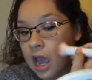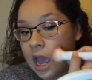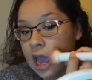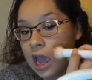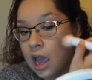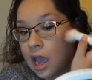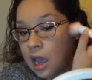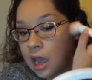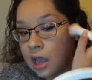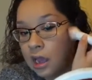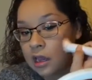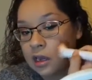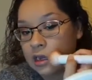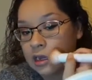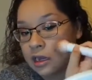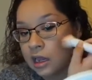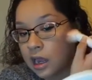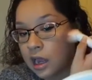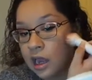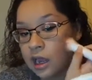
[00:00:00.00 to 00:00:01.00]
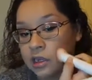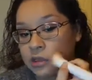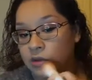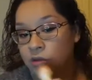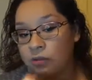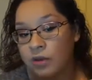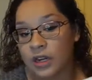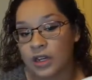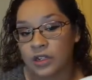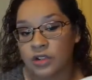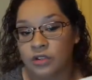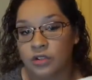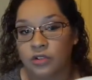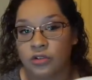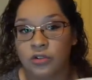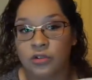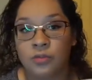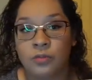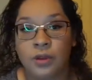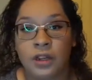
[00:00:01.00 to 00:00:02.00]
and it has a
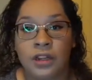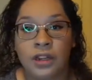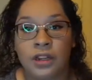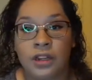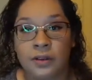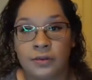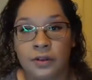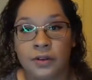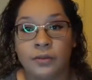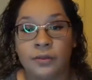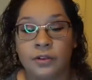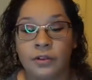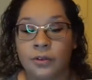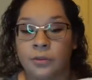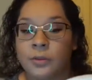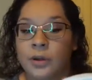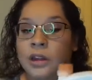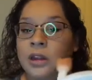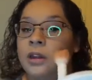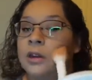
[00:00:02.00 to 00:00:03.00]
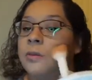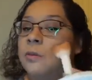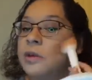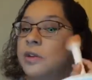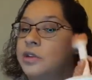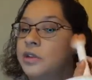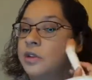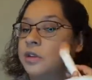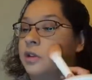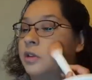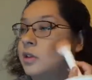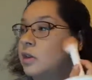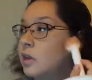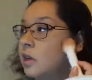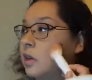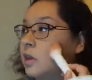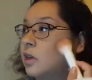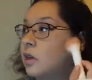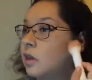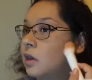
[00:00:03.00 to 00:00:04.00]
restroom and a living room and
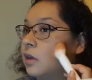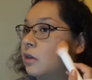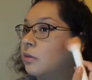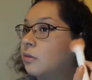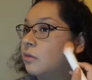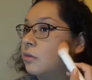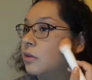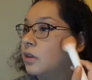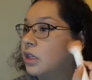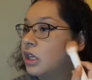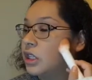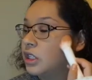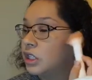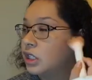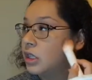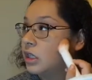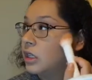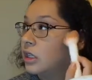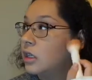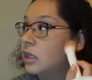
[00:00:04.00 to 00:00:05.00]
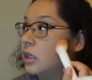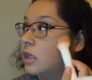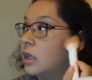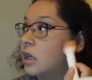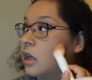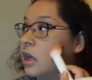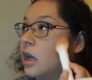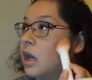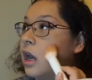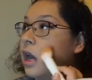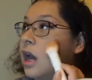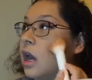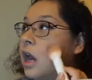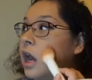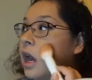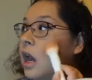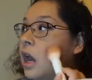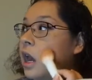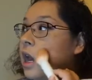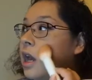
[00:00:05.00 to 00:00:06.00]
basically kitchen.
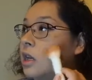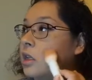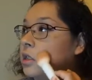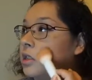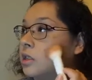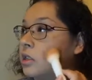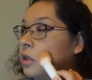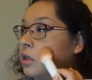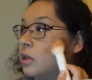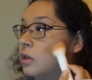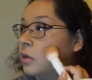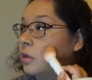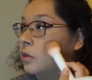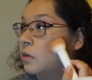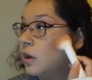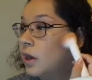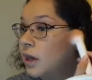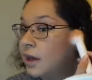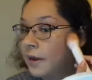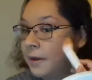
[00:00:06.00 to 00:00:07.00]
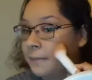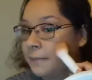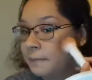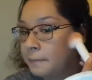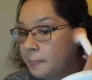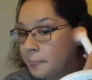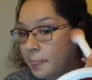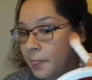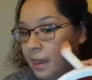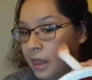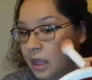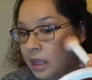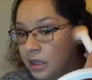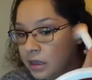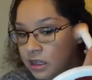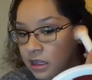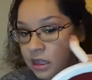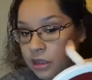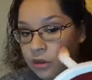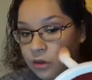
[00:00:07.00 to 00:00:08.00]
And so in
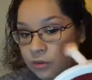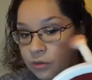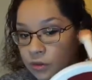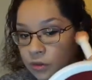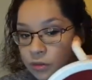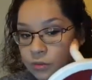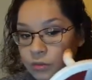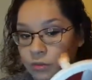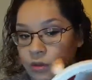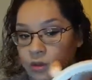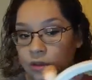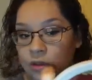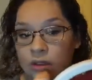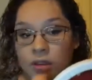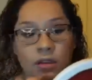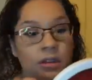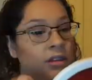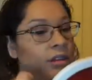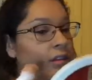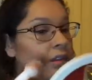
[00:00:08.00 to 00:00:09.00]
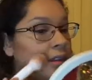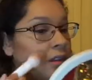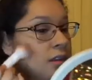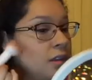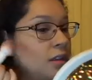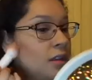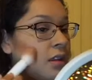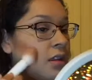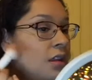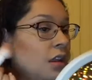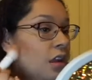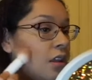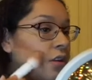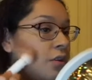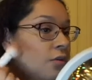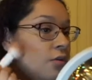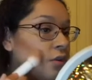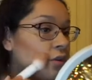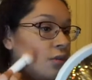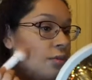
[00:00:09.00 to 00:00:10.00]
the other room
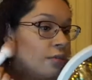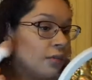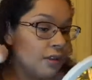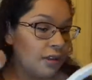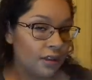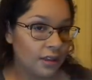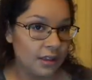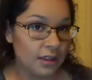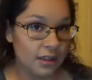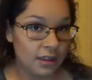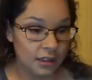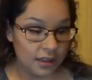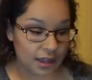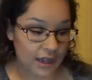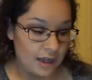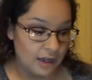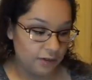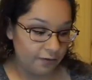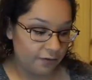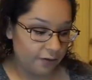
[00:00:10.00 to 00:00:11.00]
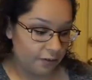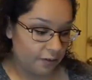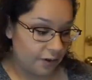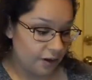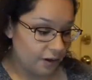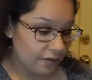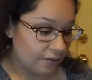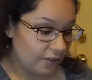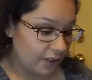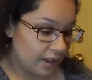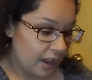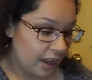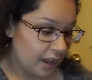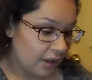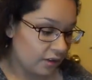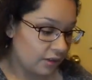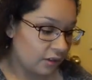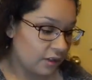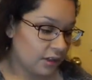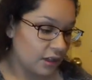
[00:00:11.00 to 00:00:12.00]
that from the
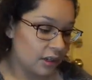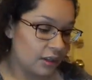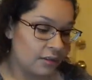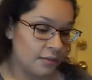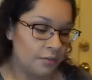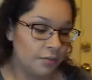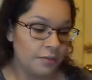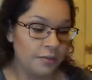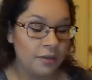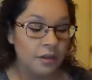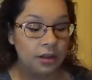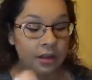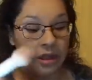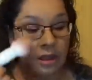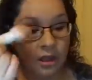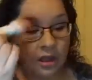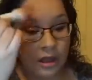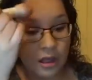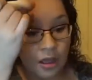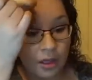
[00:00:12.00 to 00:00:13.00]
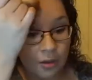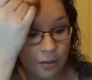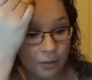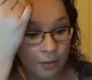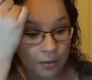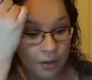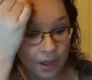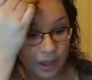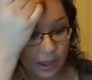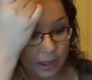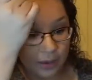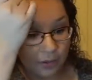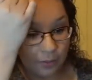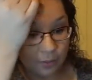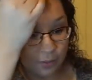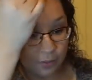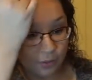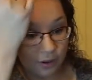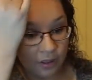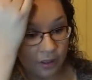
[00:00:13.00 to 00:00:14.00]
house, my
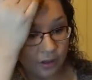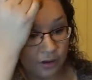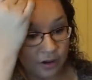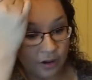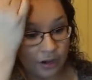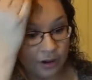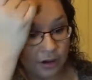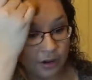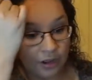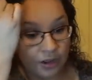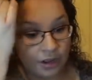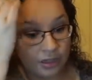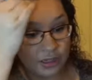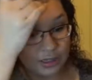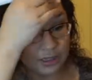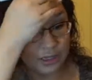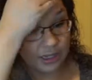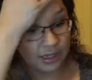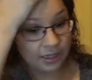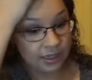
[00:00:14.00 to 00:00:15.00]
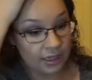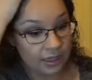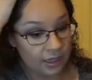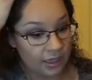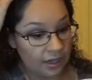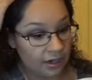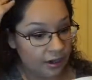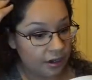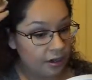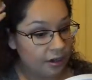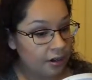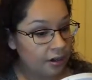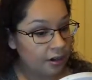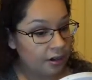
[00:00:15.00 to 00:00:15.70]
brother-in-law stays in there,